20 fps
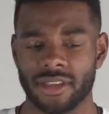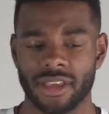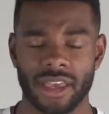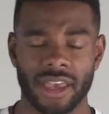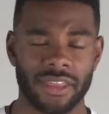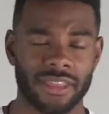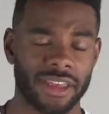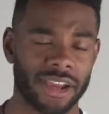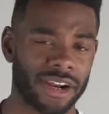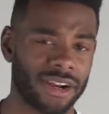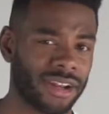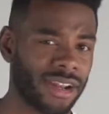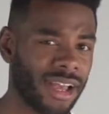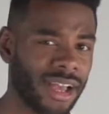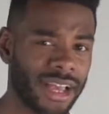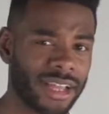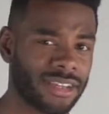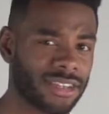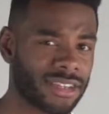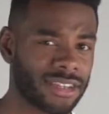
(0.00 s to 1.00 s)
and they're
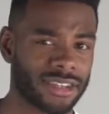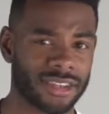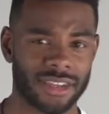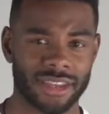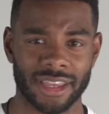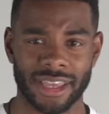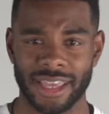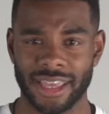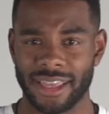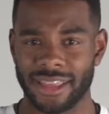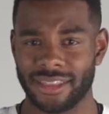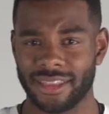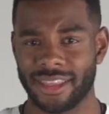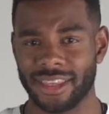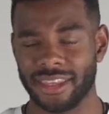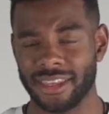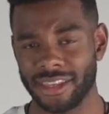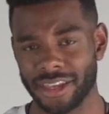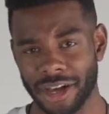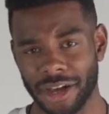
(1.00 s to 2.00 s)
not the
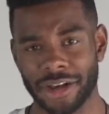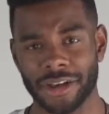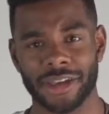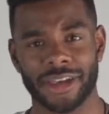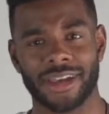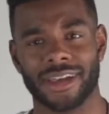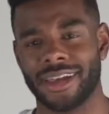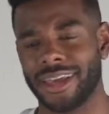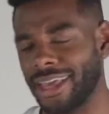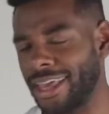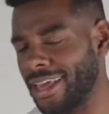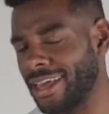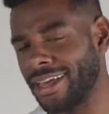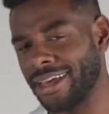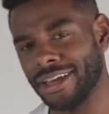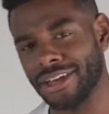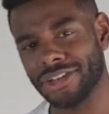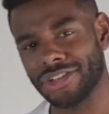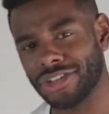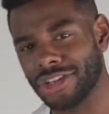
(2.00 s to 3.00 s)
young
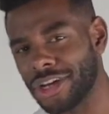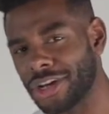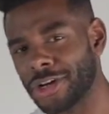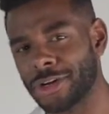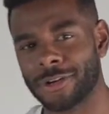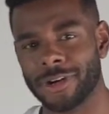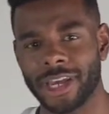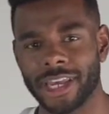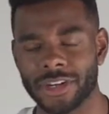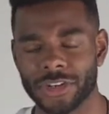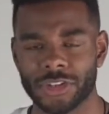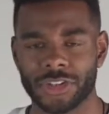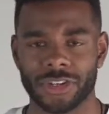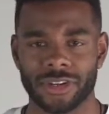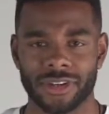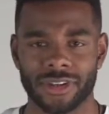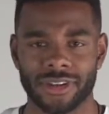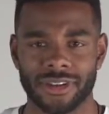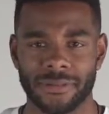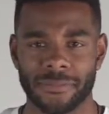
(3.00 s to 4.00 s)

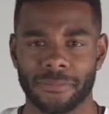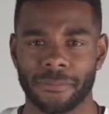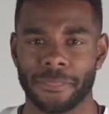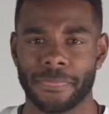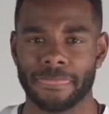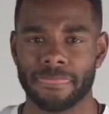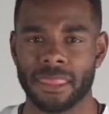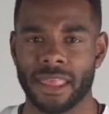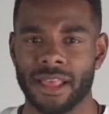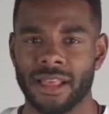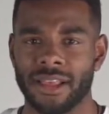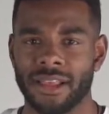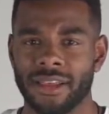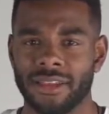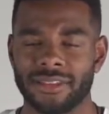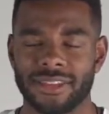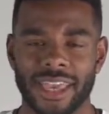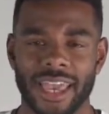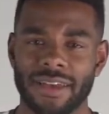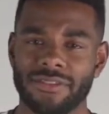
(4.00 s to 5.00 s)
generation,
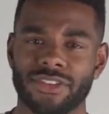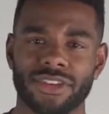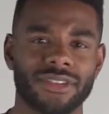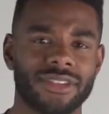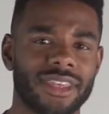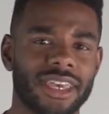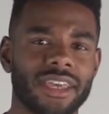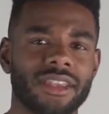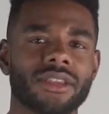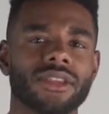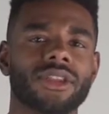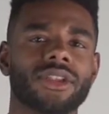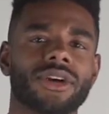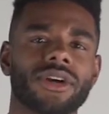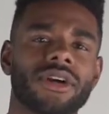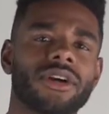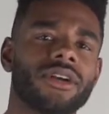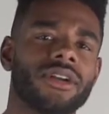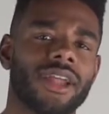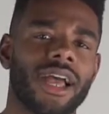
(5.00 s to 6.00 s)
they have to then
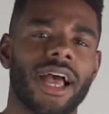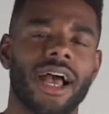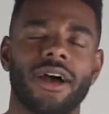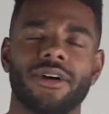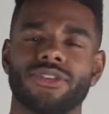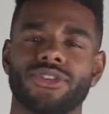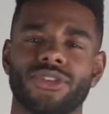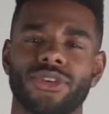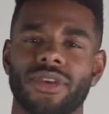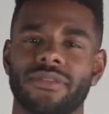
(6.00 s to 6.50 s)
learn how to